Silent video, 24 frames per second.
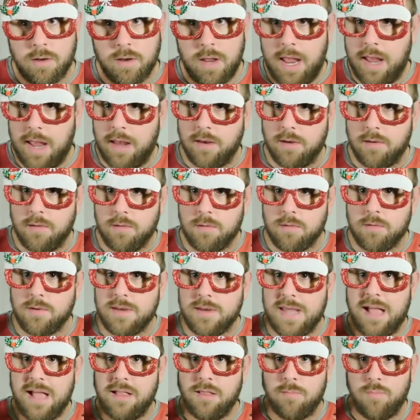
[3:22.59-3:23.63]
and
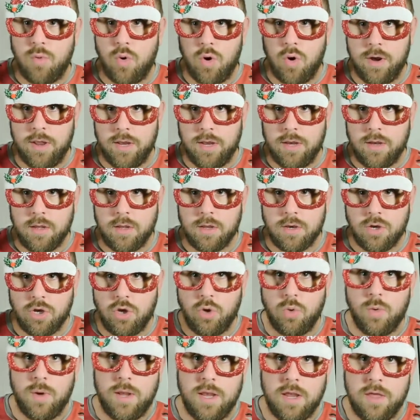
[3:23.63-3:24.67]
teleported
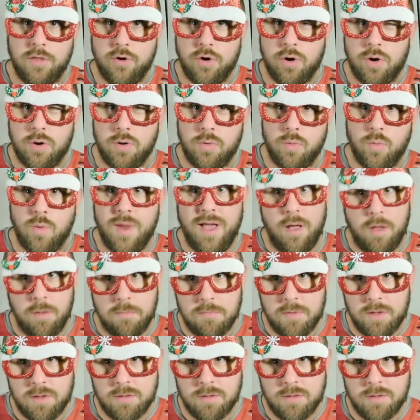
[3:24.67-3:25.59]
to another realm.